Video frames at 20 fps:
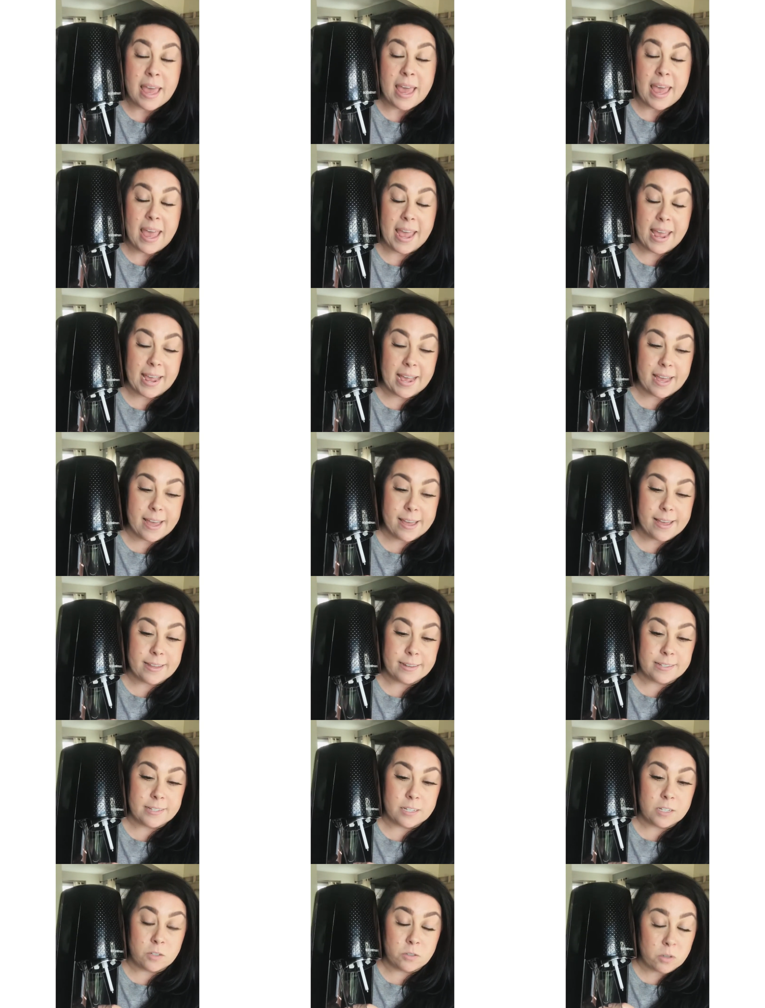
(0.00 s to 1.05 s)
and
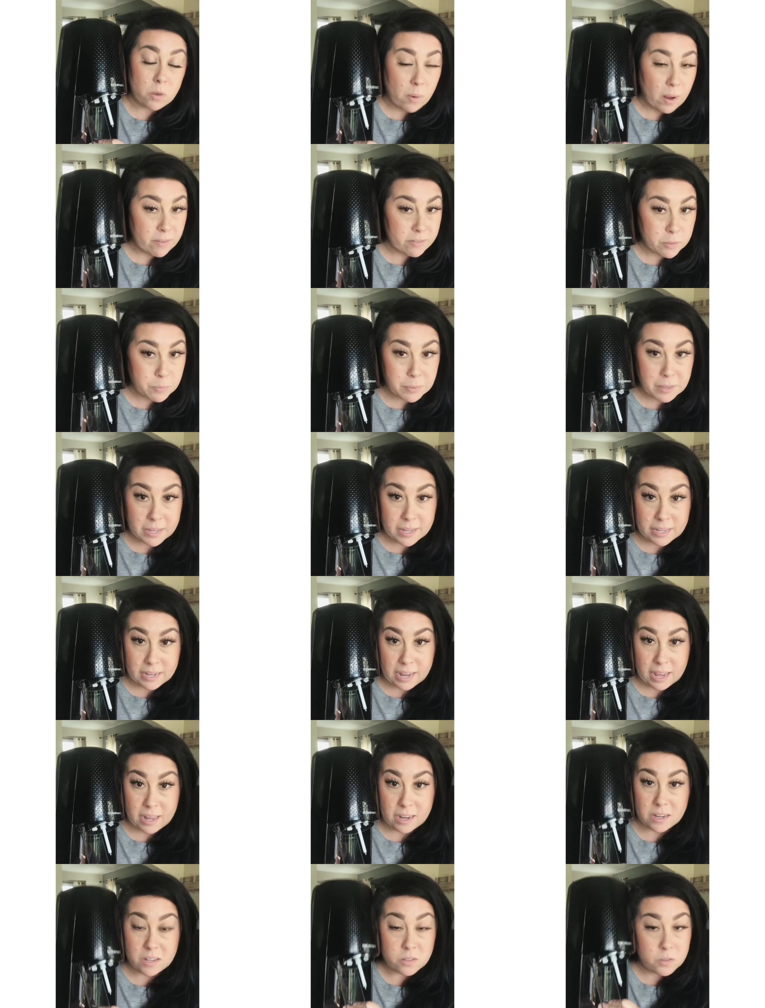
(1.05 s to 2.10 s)
you don't have to plug it
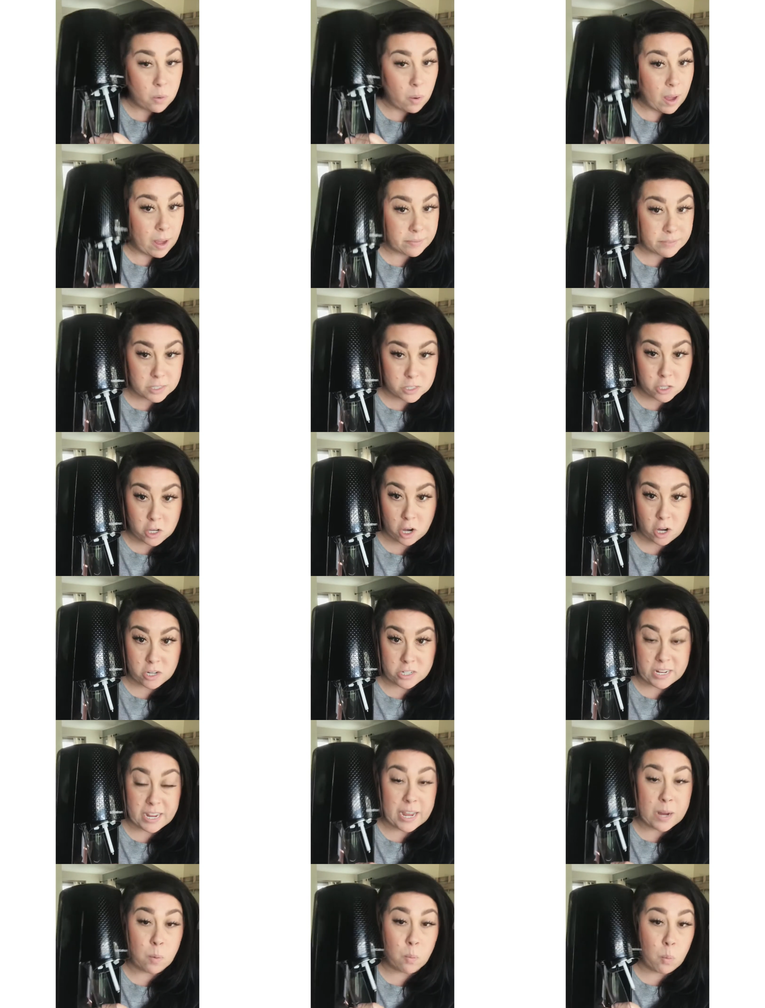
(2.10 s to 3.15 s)
in, you don't have to charge
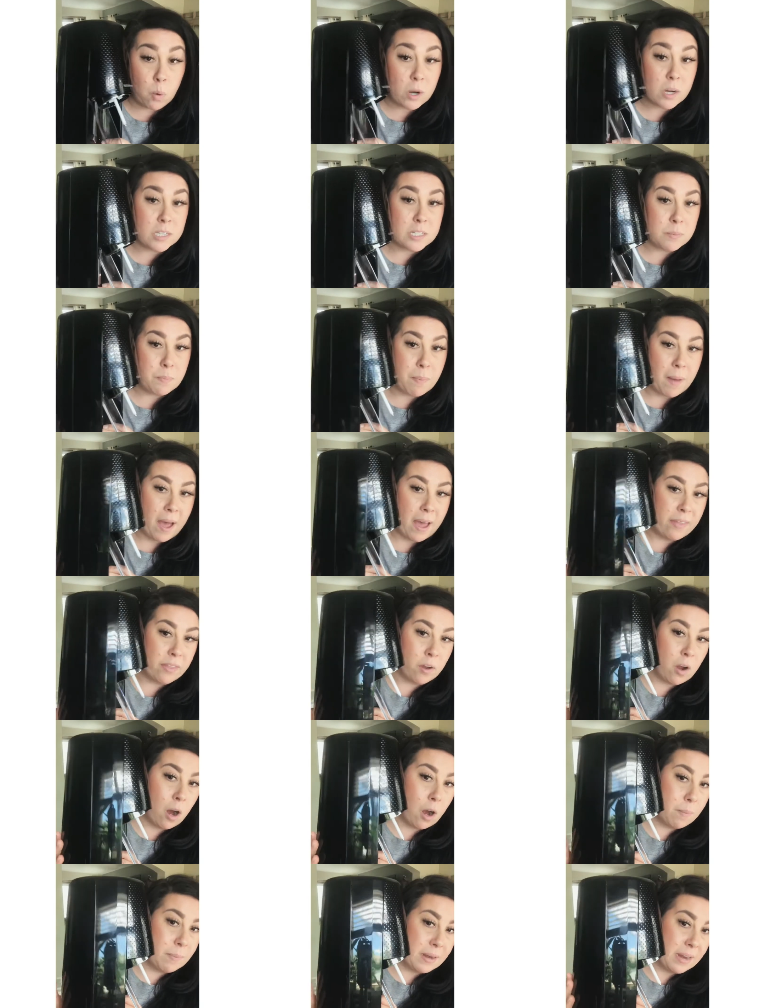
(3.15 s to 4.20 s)
it. It works by the
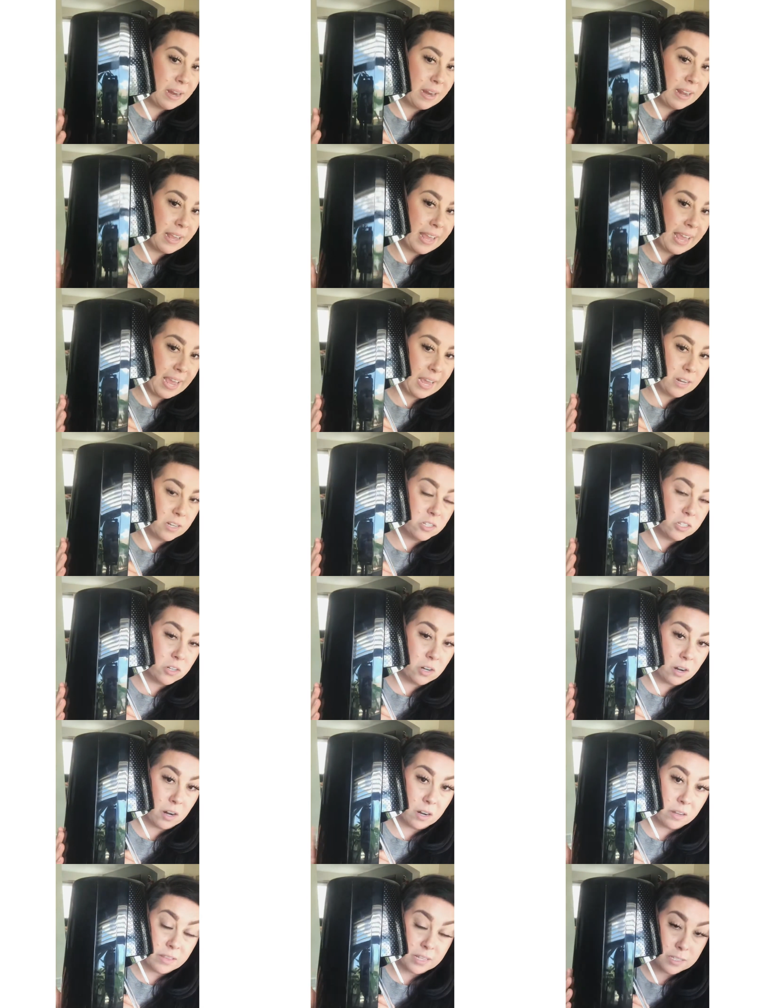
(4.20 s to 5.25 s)
carbonated
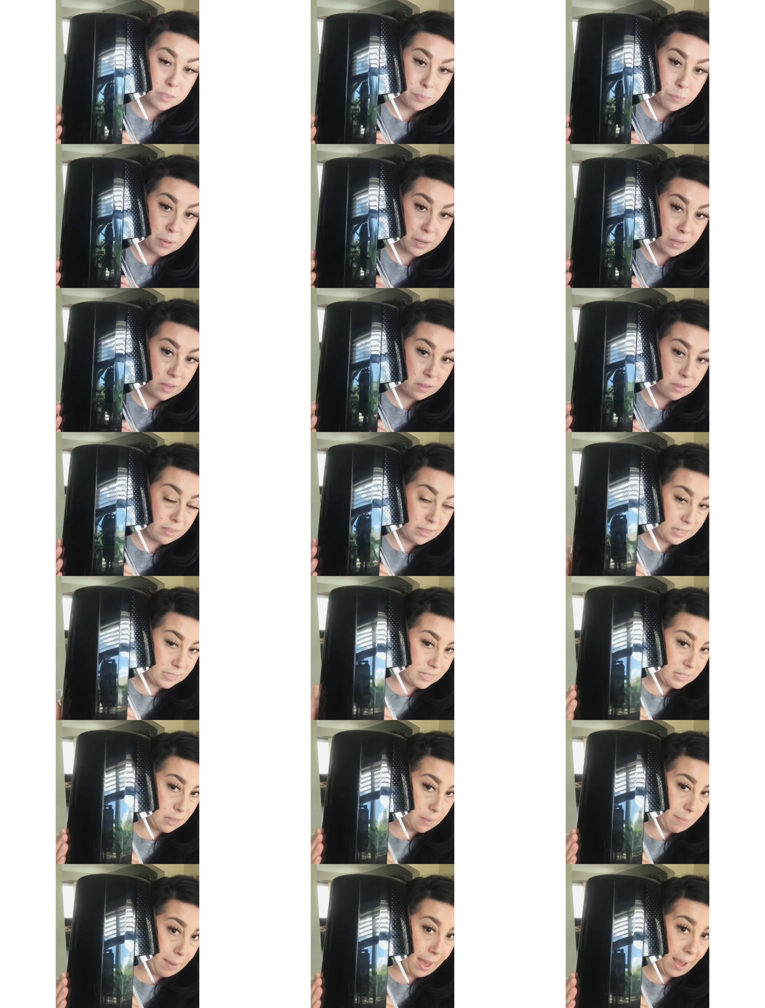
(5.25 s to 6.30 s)
canister that's in
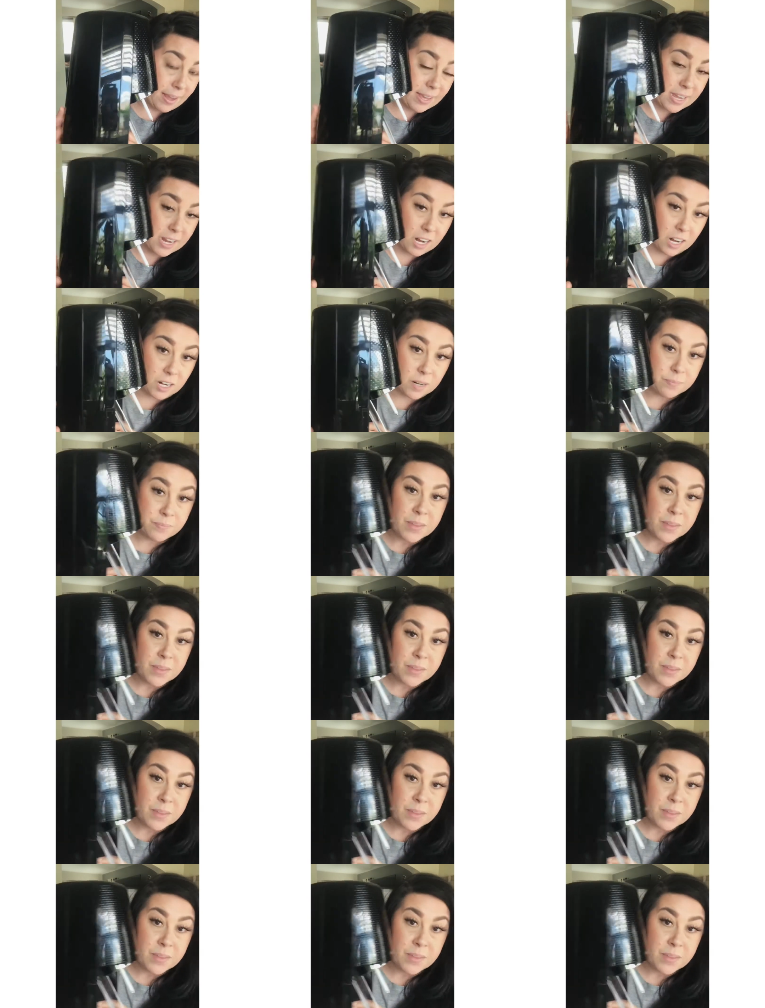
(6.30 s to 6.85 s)
the back here.